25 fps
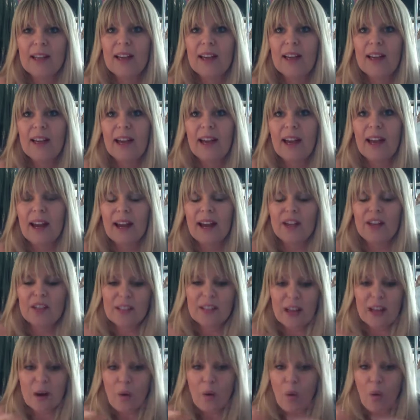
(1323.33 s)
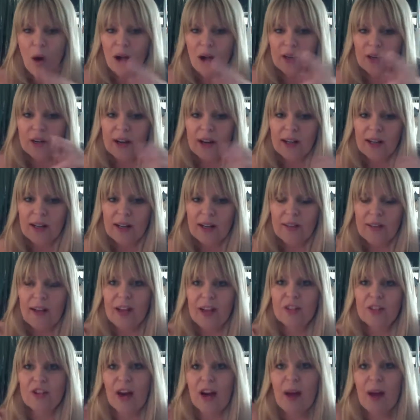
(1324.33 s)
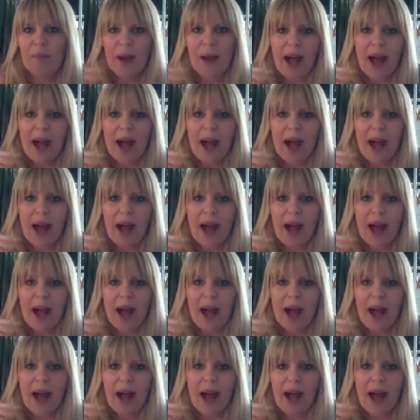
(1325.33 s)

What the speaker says: And I just kind of walked right into that trap.